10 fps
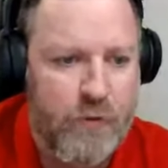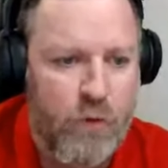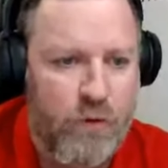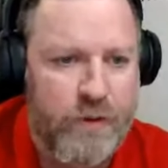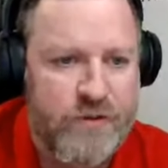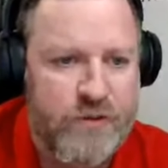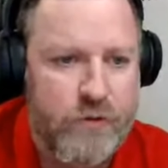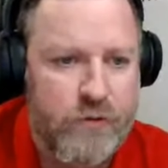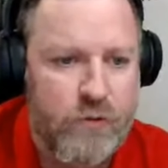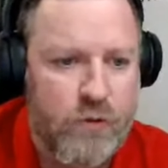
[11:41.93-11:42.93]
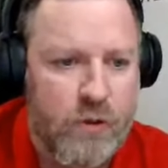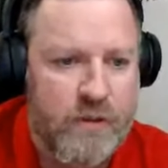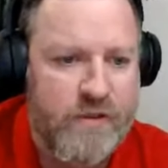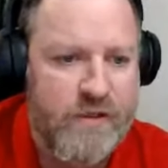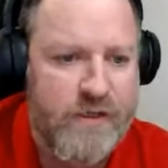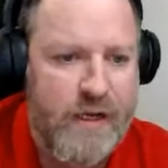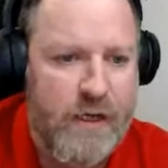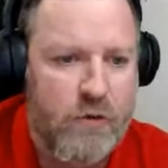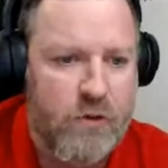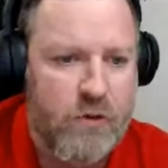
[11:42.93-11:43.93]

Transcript: to now go to the